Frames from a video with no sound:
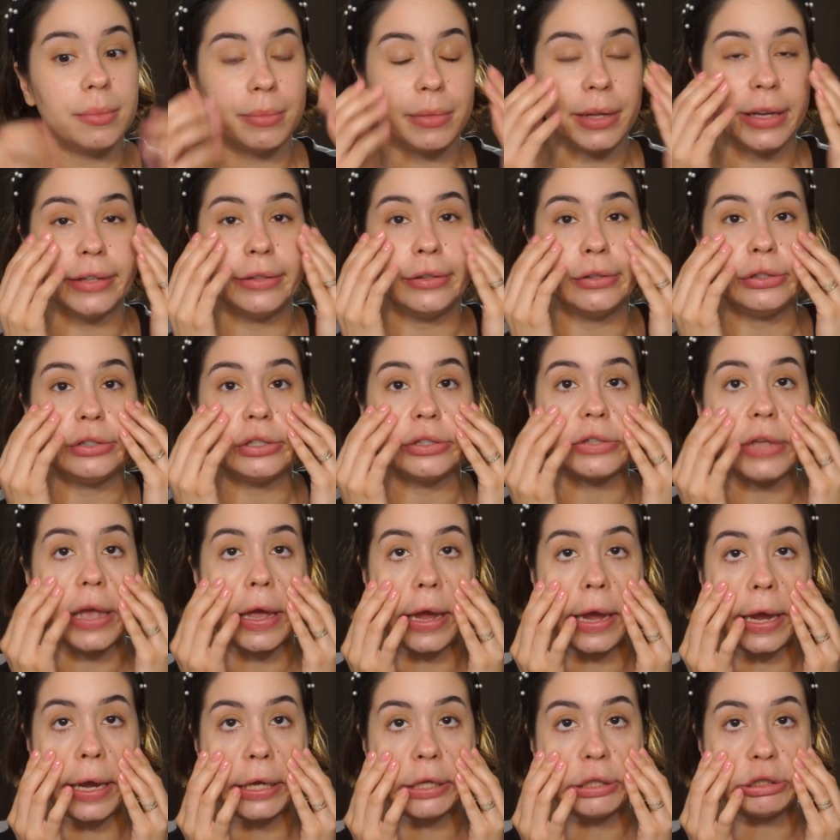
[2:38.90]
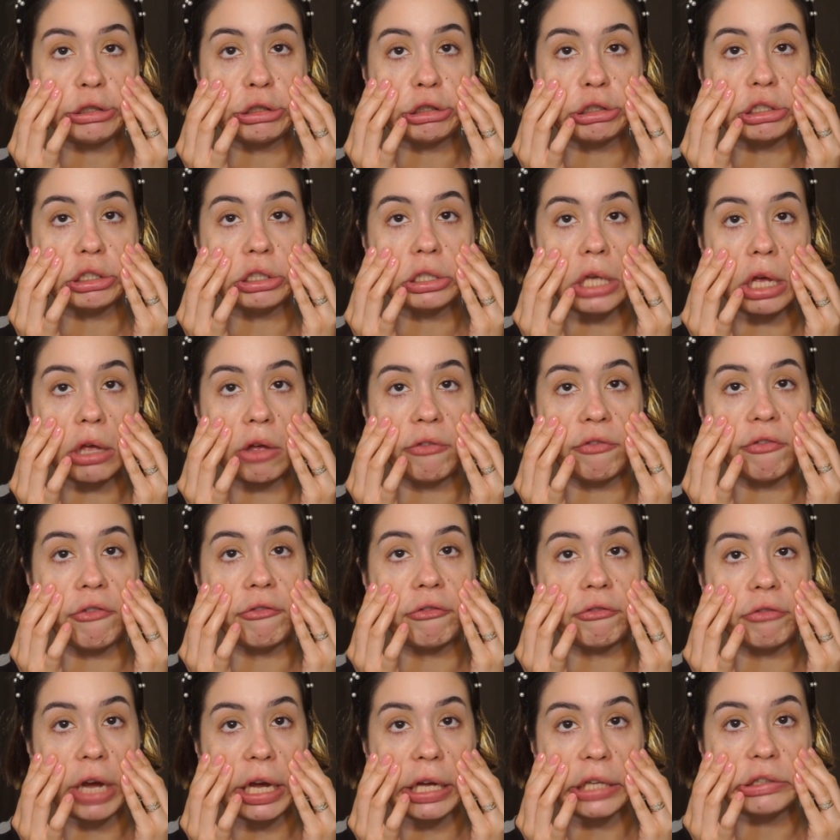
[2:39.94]
then you just age yourself
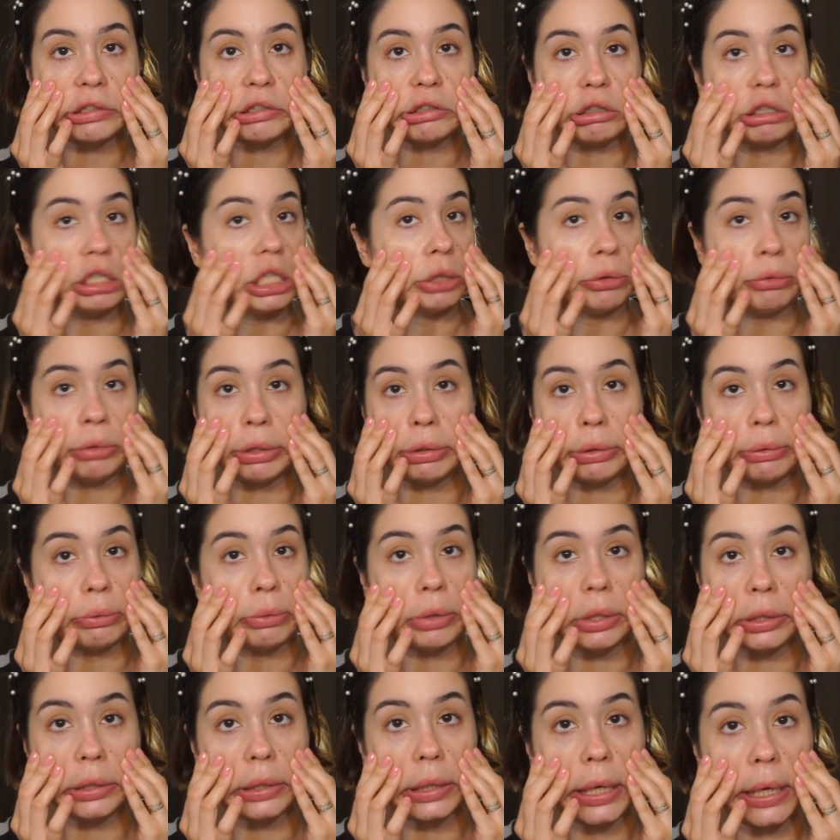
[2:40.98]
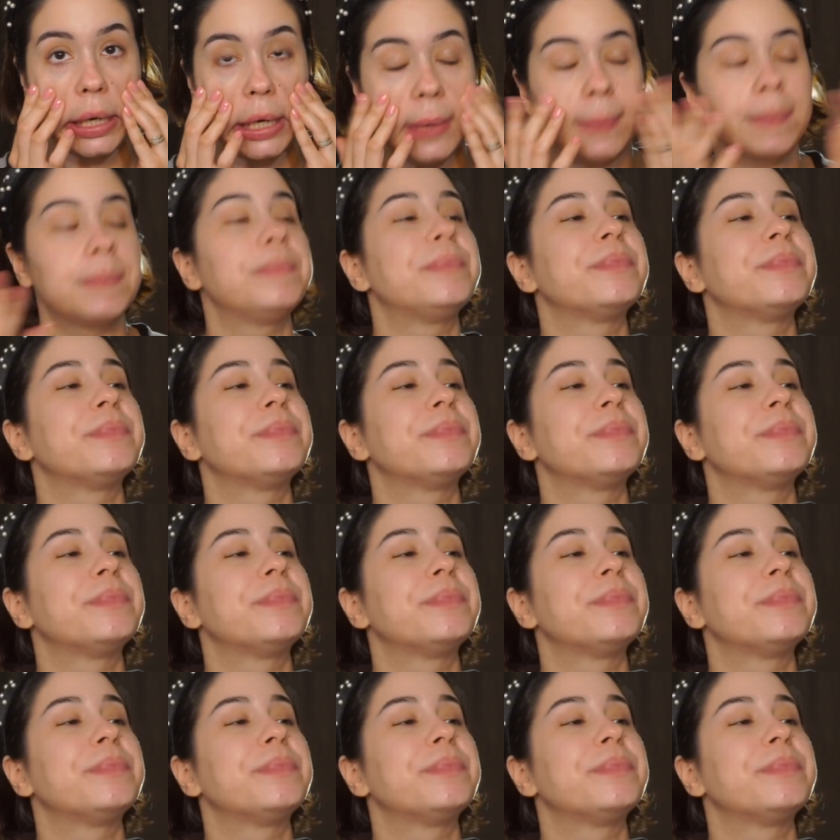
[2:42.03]
faster and we don't want that.